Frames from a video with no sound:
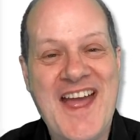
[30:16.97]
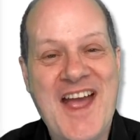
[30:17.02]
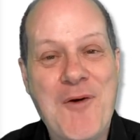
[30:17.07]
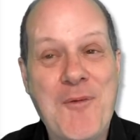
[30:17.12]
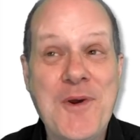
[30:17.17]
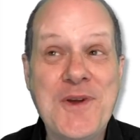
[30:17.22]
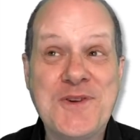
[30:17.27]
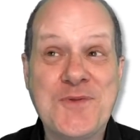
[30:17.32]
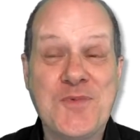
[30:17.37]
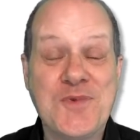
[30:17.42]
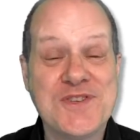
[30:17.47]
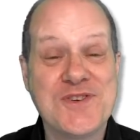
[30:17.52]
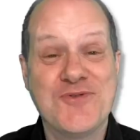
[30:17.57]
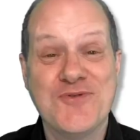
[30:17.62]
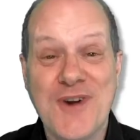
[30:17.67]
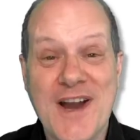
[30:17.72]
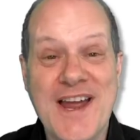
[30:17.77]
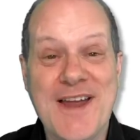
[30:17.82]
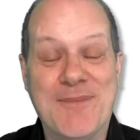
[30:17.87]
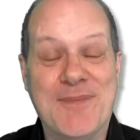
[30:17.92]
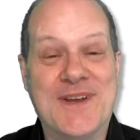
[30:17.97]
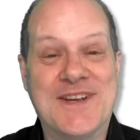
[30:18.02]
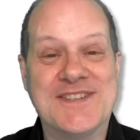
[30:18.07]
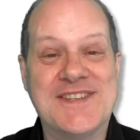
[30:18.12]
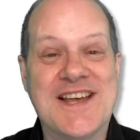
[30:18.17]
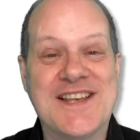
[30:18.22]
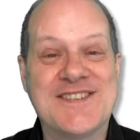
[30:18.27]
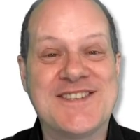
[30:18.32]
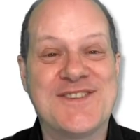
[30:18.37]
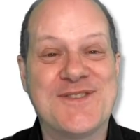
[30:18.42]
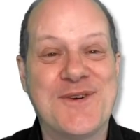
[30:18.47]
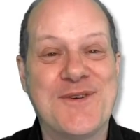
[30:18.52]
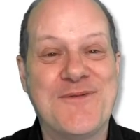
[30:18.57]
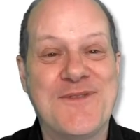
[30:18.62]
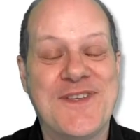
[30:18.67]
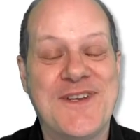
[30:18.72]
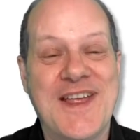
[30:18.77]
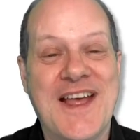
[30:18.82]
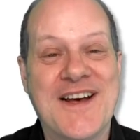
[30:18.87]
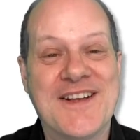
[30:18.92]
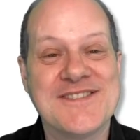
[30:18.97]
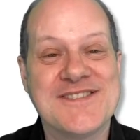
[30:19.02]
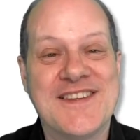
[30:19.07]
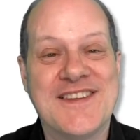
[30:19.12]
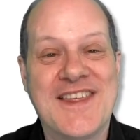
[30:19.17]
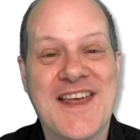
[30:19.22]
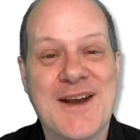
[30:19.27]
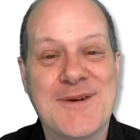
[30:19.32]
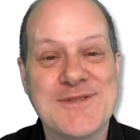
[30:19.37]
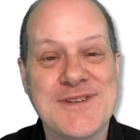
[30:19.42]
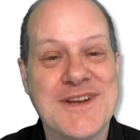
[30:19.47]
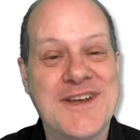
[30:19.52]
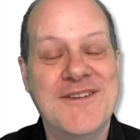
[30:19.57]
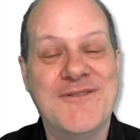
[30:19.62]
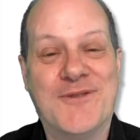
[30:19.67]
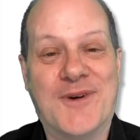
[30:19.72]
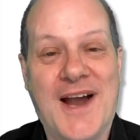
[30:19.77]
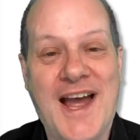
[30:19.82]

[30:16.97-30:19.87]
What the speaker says: which was great because that's sort of the answer that I was looking for.